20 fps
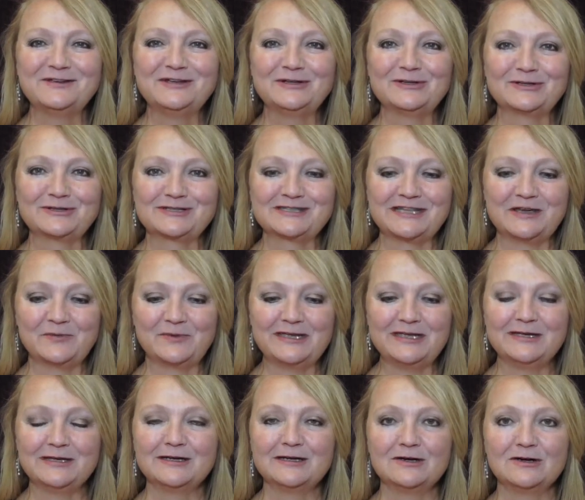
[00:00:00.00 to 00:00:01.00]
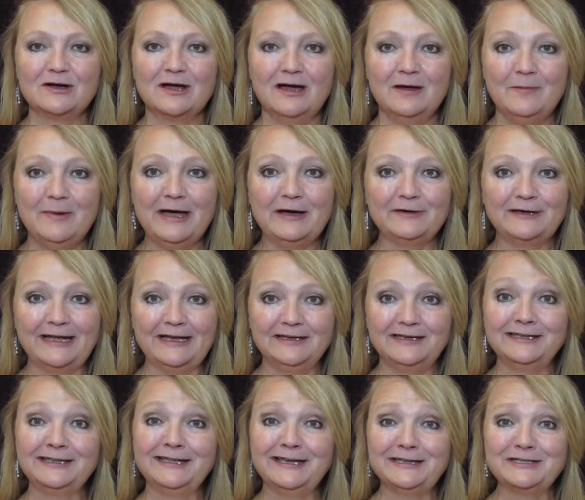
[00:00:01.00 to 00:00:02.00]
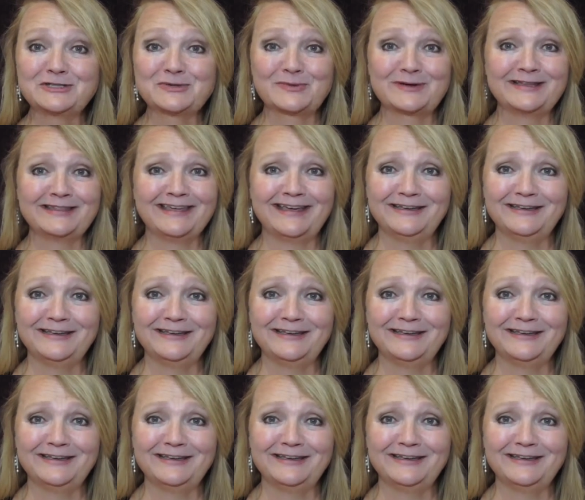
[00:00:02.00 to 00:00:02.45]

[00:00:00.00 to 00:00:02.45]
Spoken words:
healers that we hear about and engage with,